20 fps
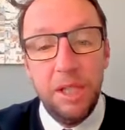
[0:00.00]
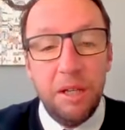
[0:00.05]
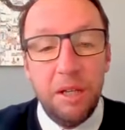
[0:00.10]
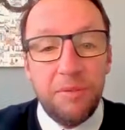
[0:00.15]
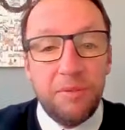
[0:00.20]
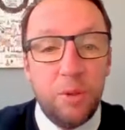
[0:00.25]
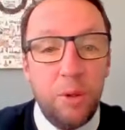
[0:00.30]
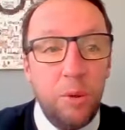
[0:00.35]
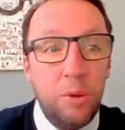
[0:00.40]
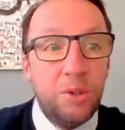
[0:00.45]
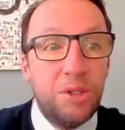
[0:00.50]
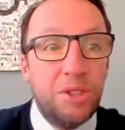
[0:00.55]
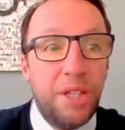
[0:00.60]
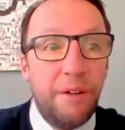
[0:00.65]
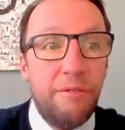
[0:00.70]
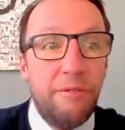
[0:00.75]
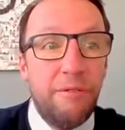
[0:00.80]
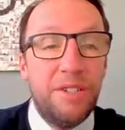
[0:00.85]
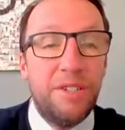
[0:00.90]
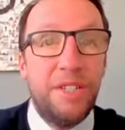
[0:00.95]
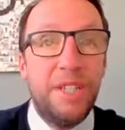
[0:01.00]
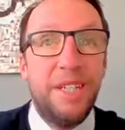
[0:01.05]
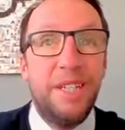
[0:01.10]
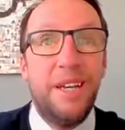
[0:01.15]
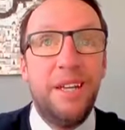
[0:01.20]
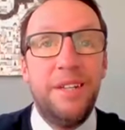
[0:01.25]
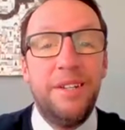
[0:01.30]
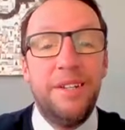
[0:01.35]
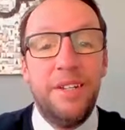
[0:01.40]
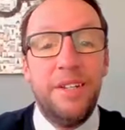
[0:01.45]
Of course, there is the
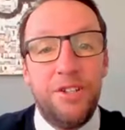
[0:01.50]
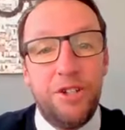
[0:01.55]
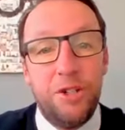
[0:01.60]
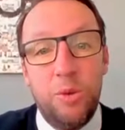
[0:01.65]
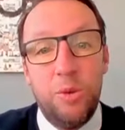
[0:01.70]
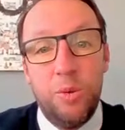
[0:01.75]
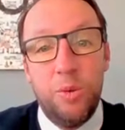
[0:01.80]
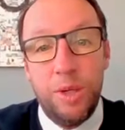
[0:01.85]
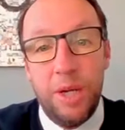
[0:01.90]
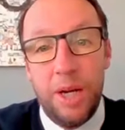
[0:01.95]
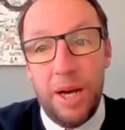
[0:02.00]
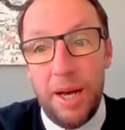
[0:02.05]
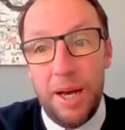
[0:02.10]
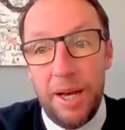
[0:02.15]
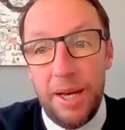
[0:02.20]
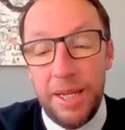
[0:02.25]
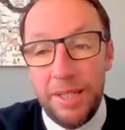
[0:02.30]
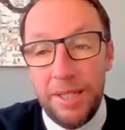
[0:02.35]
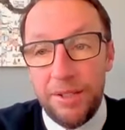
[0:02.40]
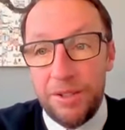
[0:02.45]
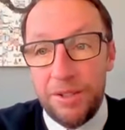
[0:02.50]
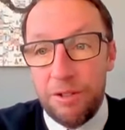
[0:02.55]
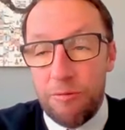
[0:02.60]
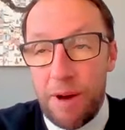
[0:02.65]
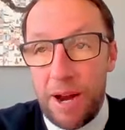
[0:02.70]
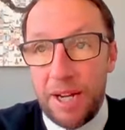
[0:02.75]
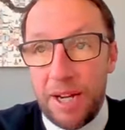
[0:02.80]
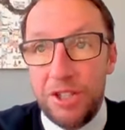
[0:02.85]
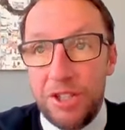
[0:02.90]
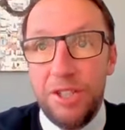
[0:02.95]
initial
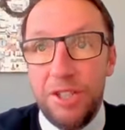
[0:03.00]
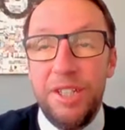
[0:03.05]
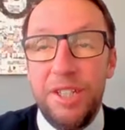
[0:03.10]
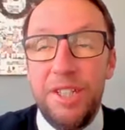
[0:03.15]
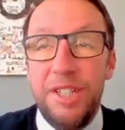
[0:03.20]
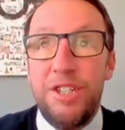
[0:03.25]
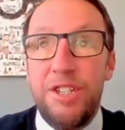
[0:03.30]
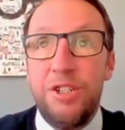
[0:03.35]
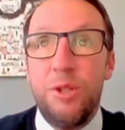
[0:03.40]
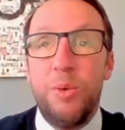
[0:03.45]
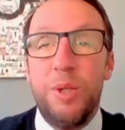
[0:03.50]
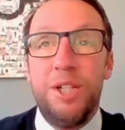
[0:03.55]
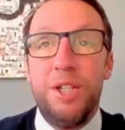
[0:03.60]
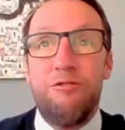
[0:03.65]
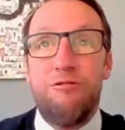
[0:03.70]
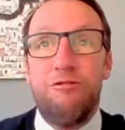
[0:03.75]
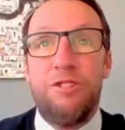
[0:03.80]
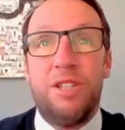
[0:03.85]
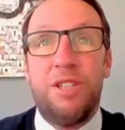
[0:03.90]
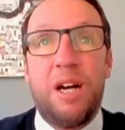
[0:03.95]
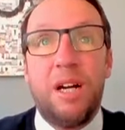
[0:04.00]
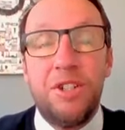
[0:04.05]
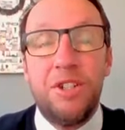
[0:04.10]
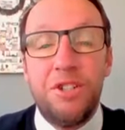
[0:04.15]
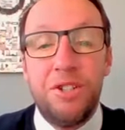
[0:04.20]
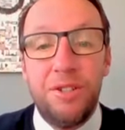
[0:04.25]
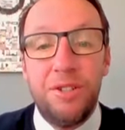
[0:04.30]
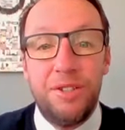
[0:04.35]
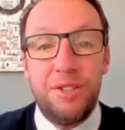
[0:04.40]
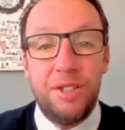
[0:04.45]
interaction, initial
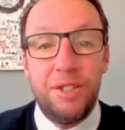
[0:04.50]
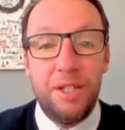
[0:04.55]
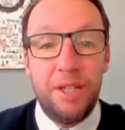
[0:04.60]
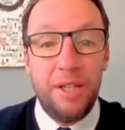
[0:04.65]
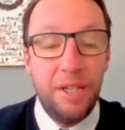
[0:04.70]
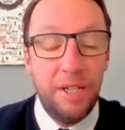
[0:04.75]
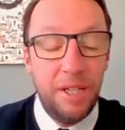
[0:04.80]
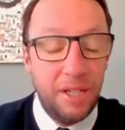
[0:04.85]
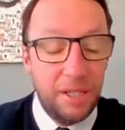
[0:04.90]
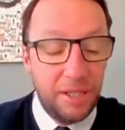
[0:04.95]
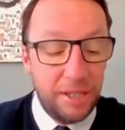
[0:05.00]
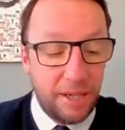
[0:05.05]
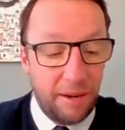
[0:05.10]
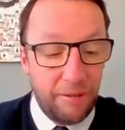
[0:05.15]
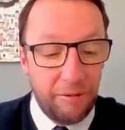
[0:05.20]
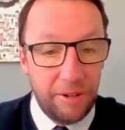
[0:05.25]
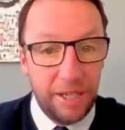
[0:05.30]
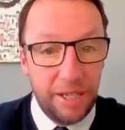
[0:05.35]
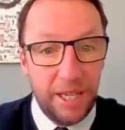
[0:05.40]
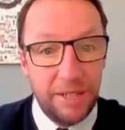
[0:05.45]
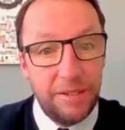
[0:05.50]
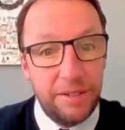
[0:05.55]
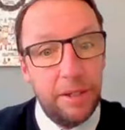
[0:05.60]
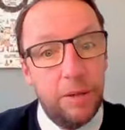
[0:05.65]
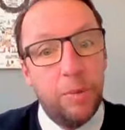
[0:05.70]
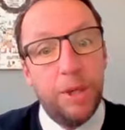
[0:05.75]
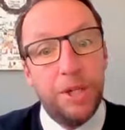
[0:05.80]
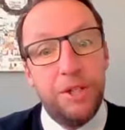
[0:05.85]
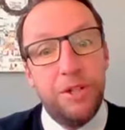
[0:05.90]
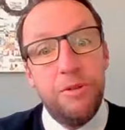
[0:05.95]
introduction to the covering letter,
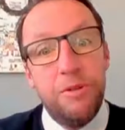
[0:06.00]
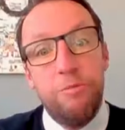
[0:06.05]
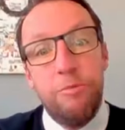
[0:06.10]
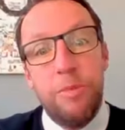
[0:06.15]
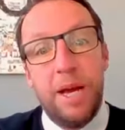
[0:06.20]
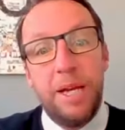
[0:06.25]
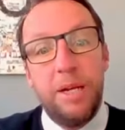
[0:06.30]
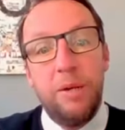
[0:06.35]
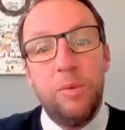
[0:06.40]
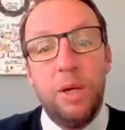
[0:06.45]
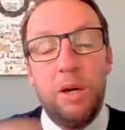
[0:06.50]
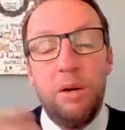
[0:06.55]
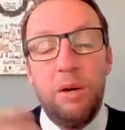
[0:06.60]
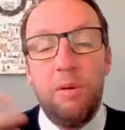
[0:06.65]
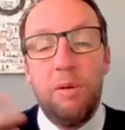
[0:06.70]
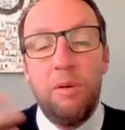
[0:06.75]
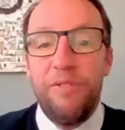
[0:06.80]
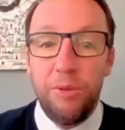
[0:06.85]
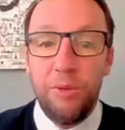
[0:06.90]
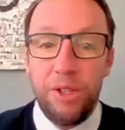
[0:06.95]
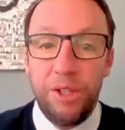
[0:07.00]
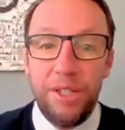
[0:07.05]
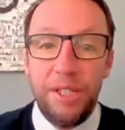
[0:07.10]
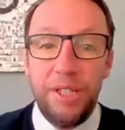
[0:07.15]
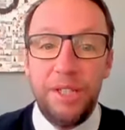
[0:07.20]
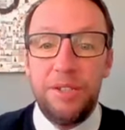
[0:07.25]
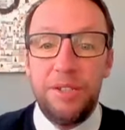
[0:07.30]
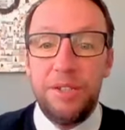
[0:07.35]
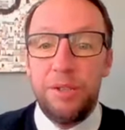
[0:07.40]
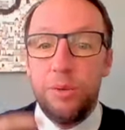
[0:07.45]
where you may well feel the
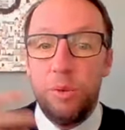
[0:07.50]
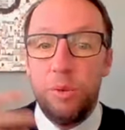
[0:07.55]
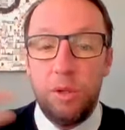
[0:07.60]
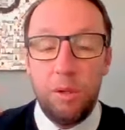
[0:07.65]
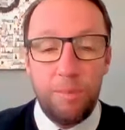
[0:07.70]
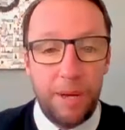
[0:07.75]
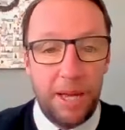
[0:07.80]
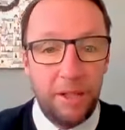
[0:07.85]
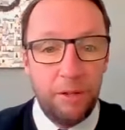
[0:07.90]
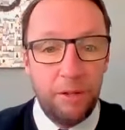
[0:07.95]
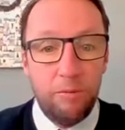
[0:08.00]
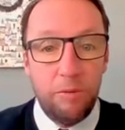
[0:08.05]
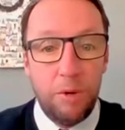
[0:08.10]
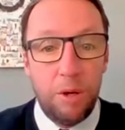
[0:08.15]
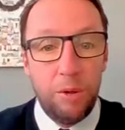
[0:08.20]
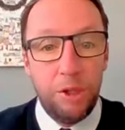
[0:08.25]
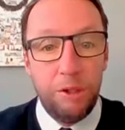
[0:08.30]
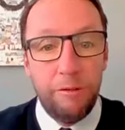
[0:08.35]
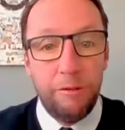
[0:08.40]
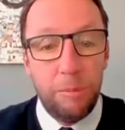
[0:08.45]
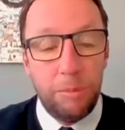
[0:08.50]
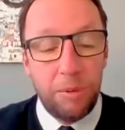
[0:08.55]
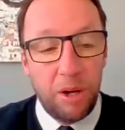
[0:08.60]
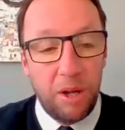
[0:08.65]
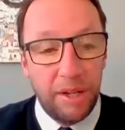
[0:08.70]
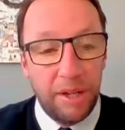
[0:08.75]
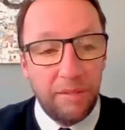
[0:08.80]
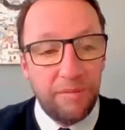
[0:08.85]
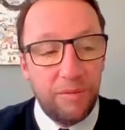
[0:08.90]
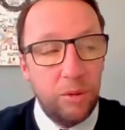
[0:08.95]
need to talk about the role you're
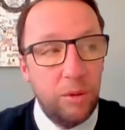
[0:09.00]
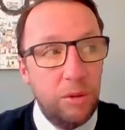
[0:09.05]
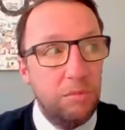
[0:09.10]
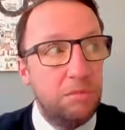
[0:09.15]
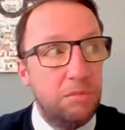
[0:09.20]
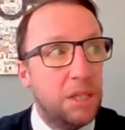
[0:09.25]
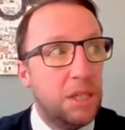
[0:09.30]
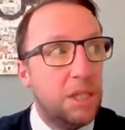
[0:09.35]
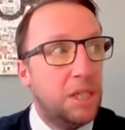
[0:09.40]
applying for.